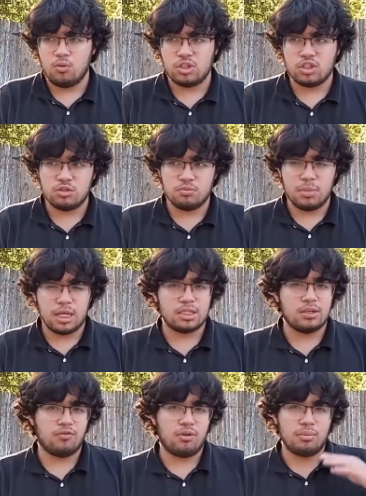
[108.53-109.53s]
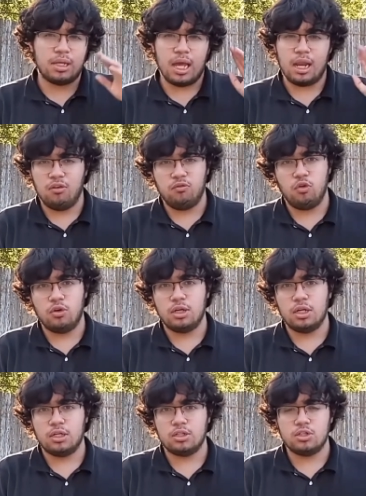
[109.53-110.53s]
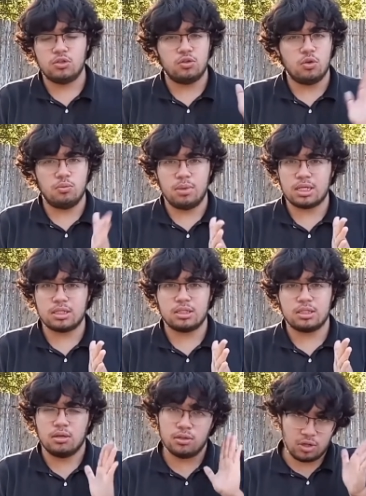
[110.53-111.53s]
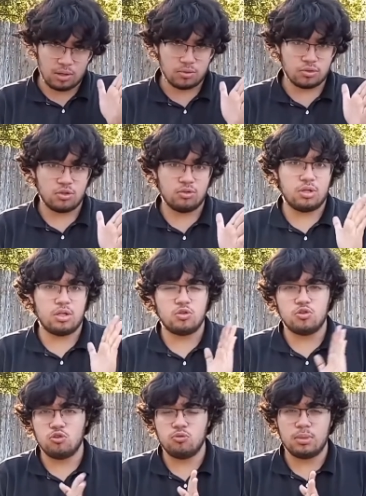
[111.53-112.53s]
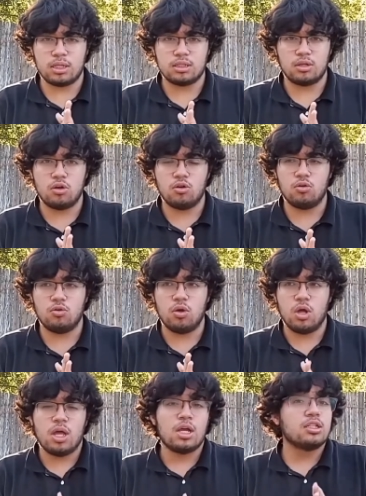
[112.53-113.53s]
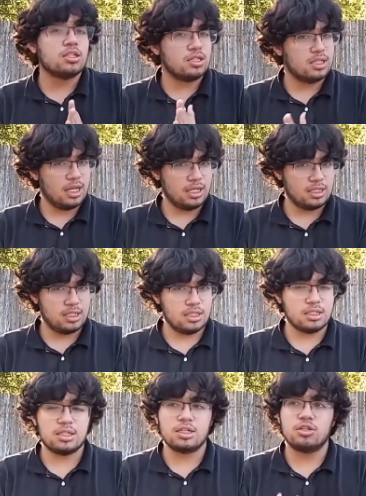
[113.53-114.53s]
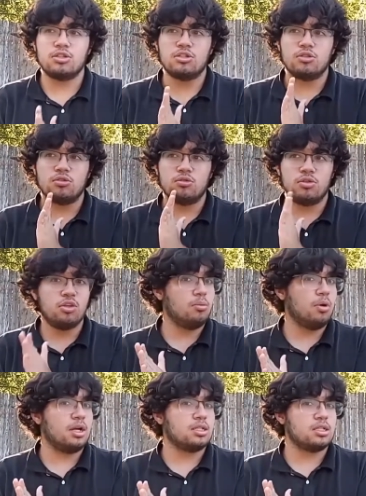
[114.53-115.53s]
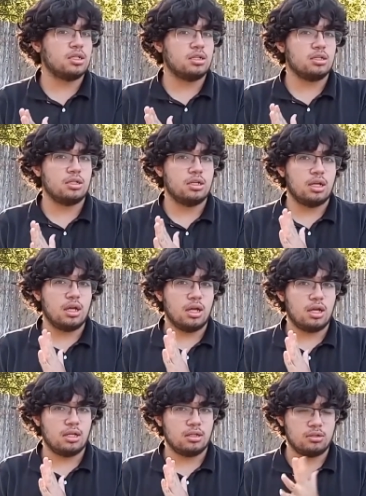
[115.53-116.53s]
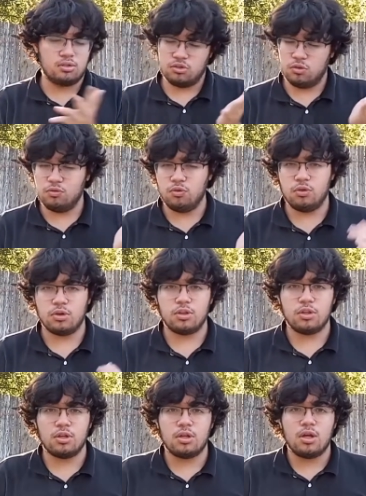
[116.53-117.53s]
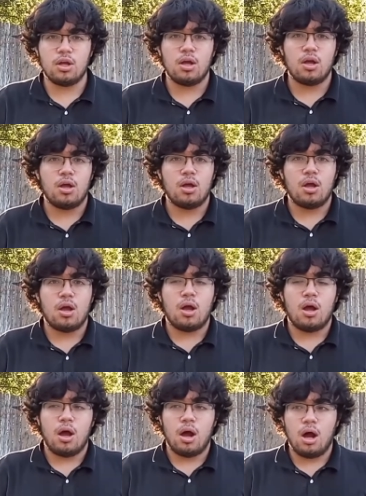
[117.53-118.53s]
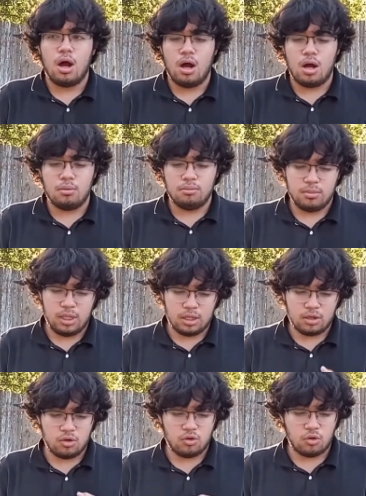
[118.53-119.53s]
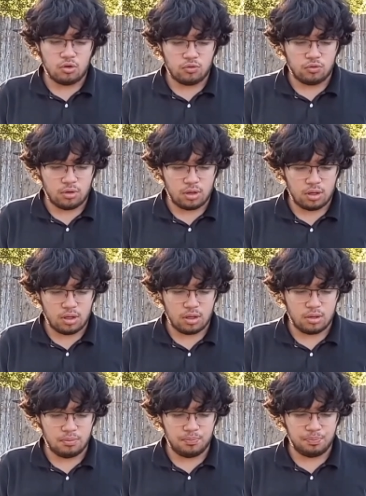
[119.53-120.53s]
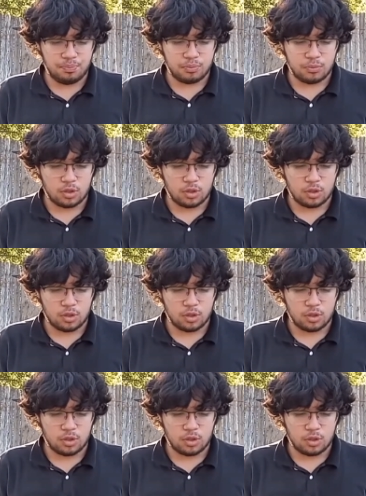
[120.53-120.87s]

which makes it from California to New Mex- to Arizona to New Mexico to Texas to Nebraska and so forth. Um, they could grow from